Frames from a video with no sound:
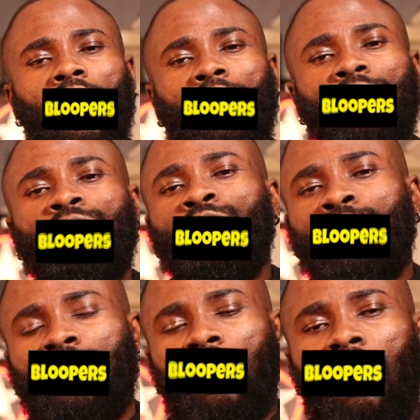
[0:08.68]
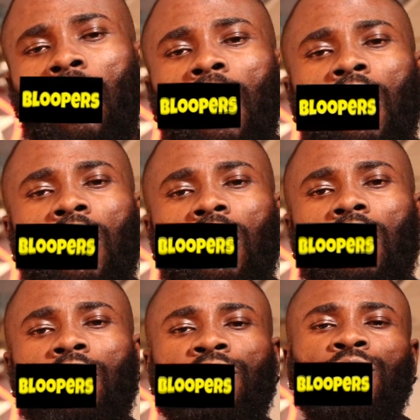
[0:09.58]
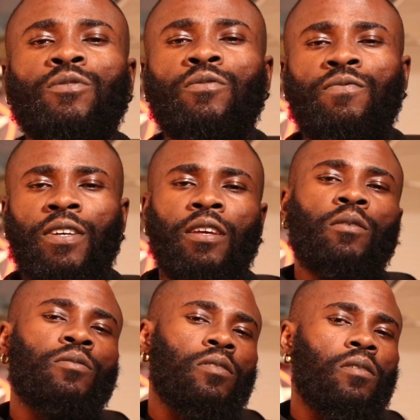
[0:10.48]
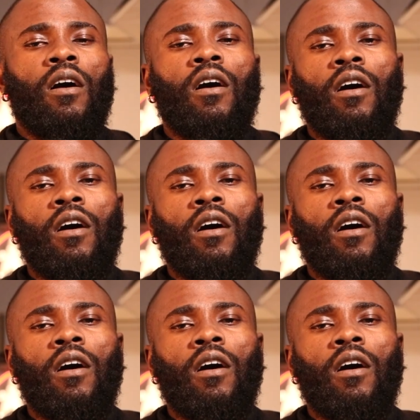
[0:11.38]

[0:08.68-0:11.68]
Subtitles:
A few videos ago.